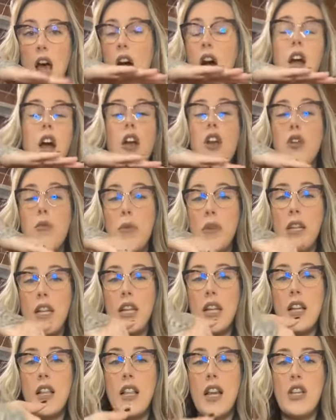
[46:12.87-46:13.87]
uh, our new
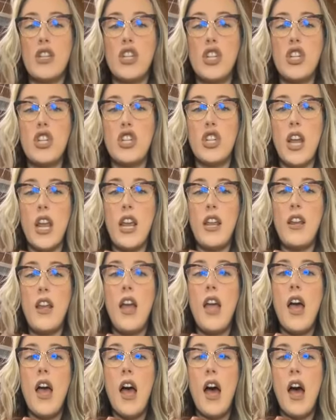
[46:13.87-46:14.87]
Bellini Collection
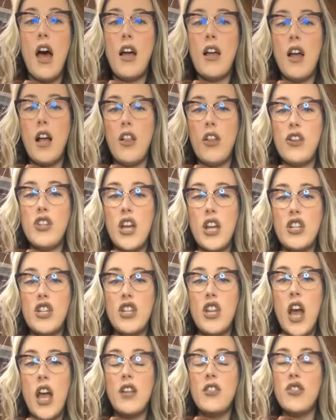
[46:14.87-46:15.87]
shade uh, color
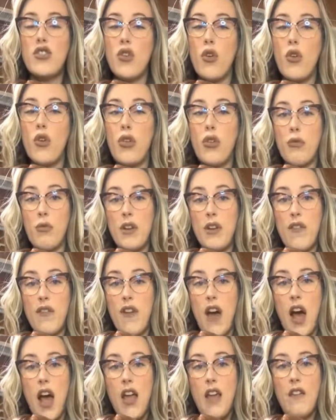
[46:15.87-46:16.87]
Touch 9 stroke
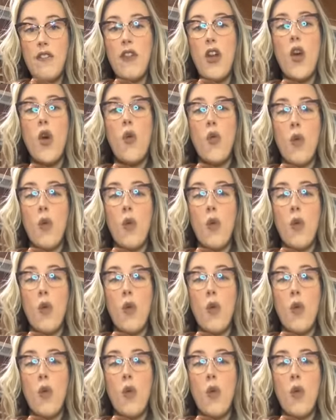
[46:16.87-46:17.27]
3-5,